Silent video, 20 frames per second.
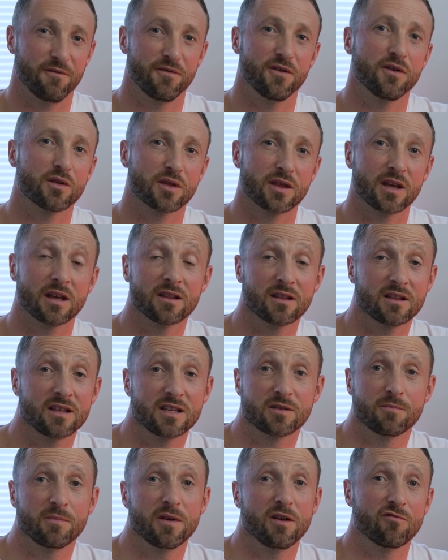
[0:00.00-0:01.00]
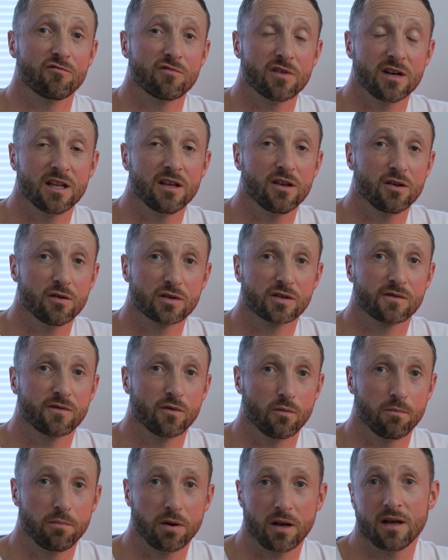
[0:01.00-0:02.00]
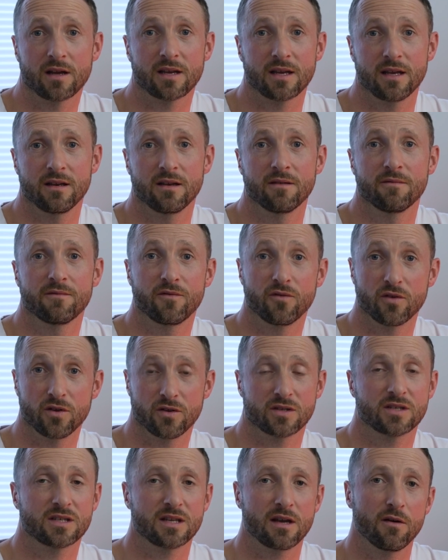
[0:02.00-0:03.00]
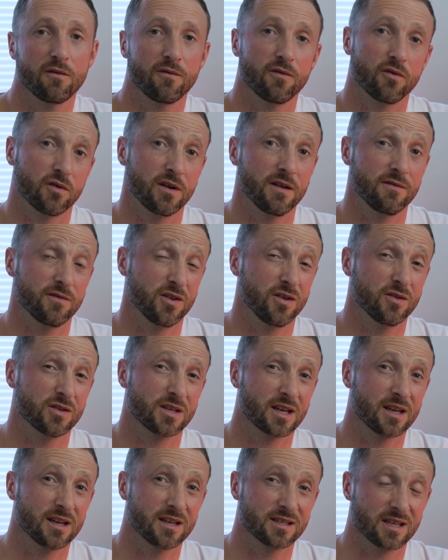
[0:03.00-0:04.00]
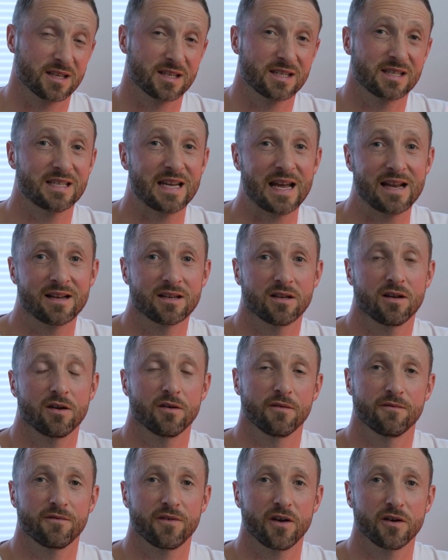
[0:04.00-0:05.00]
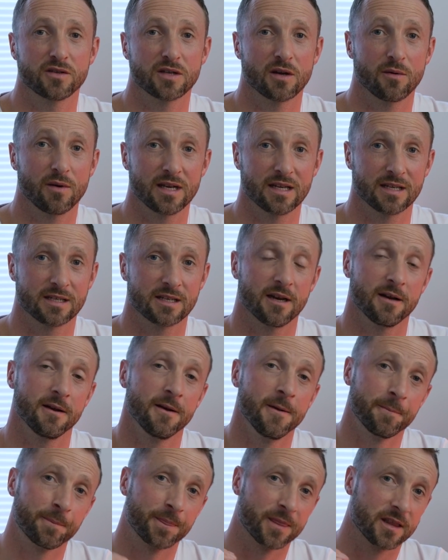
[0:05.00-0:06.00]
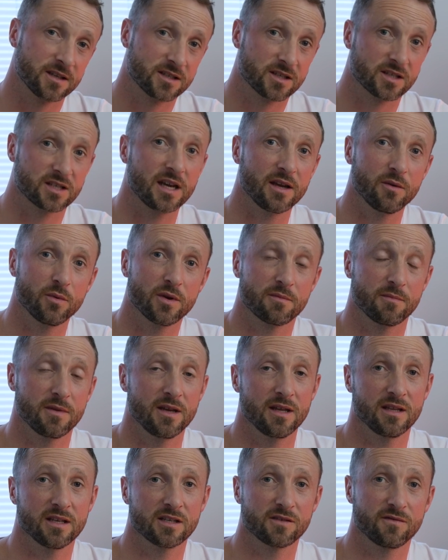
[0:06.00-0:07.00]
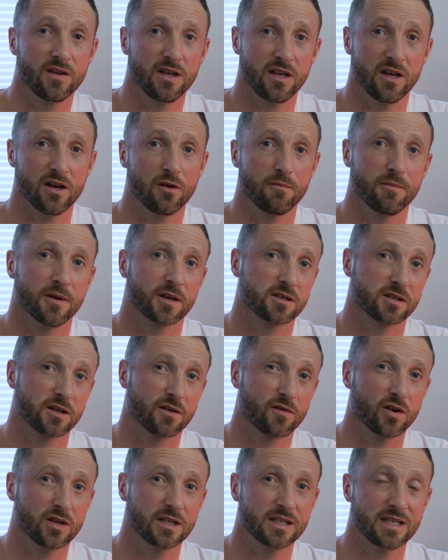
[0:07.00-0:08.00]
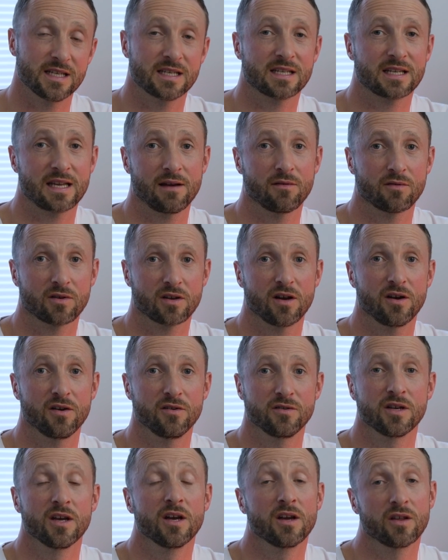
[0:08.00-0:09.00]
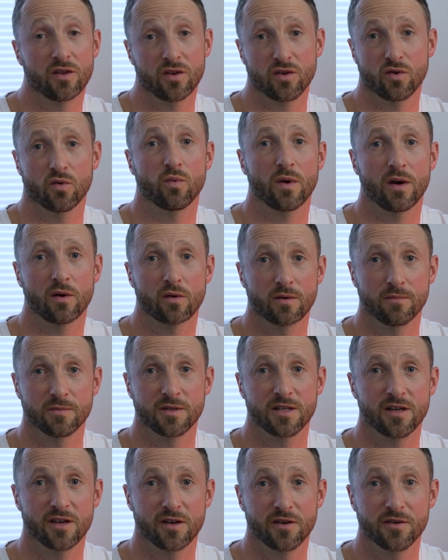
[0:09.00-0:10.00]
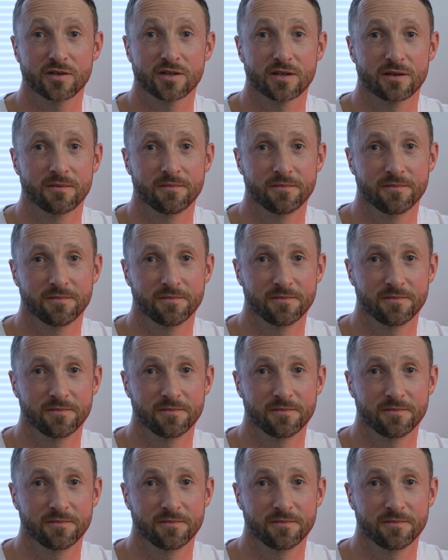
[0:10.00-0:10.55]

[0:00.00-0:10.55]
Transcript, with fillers: If you think that this would be a really useful plugin for yourself or even using it as a standalone photo editor, stay with me in this video because I've got a discount code that you're welcome to use.